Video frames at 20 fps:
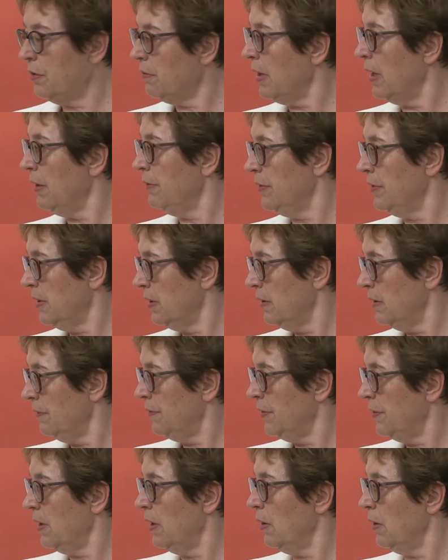
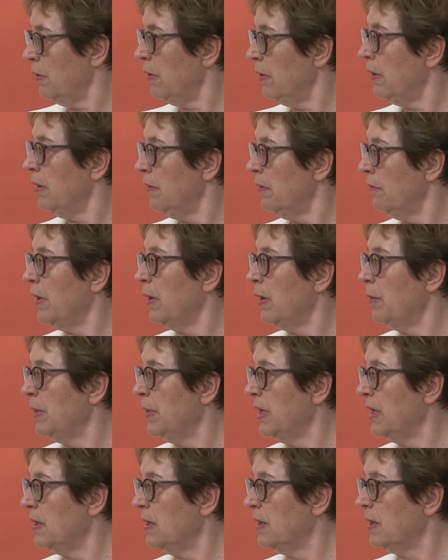surrounding, of their local
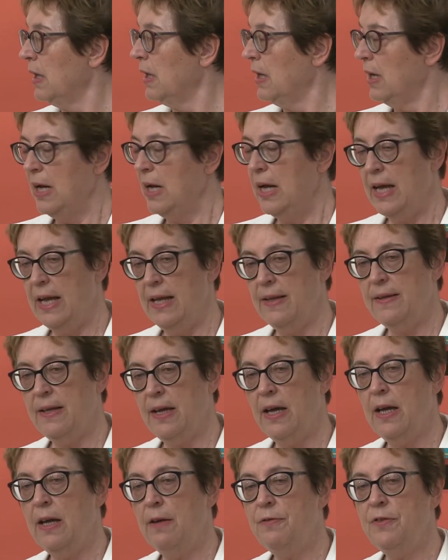environment.
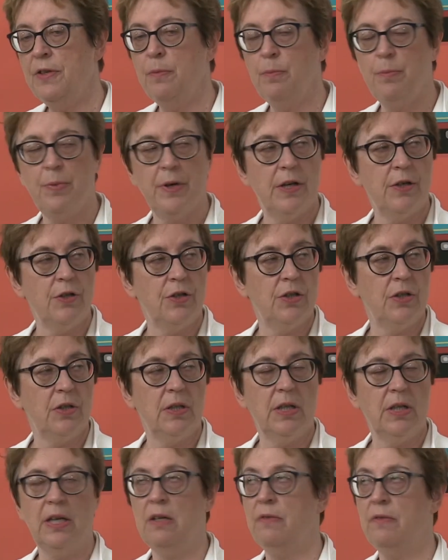And I have the
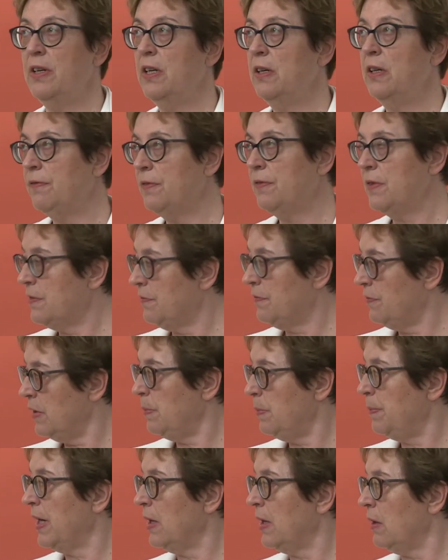impression, and we have this
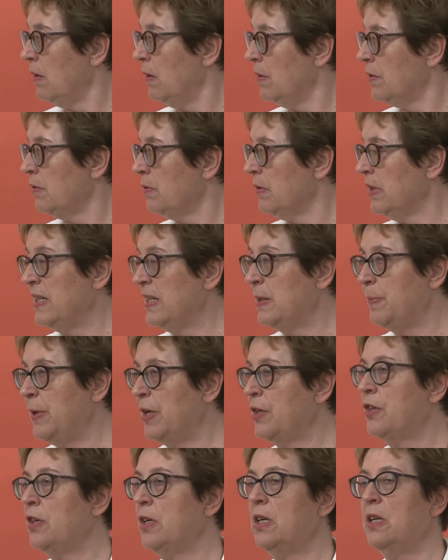feedback also,
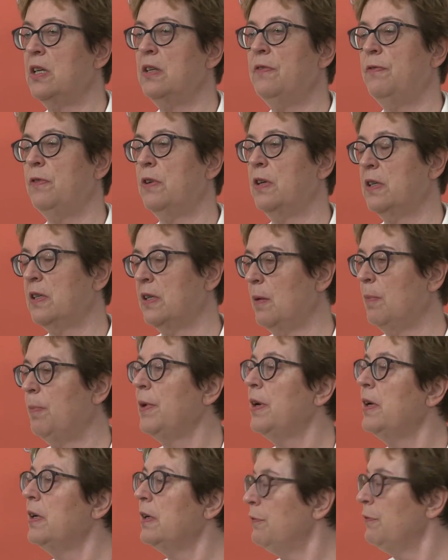especially, for
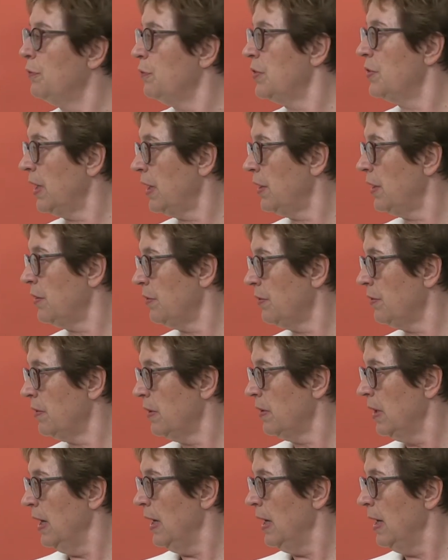example, in the food
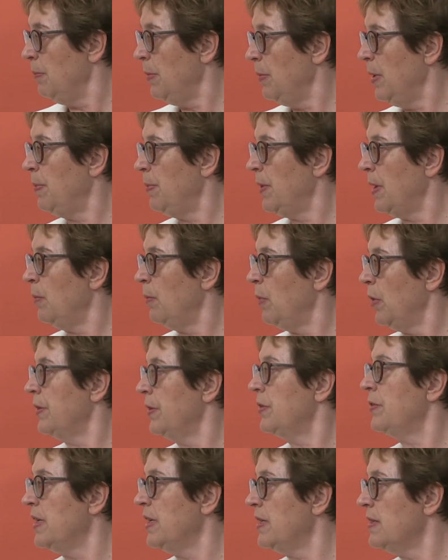sector, people are
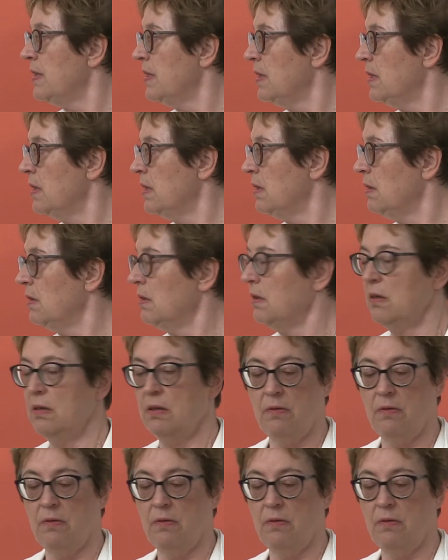more interested,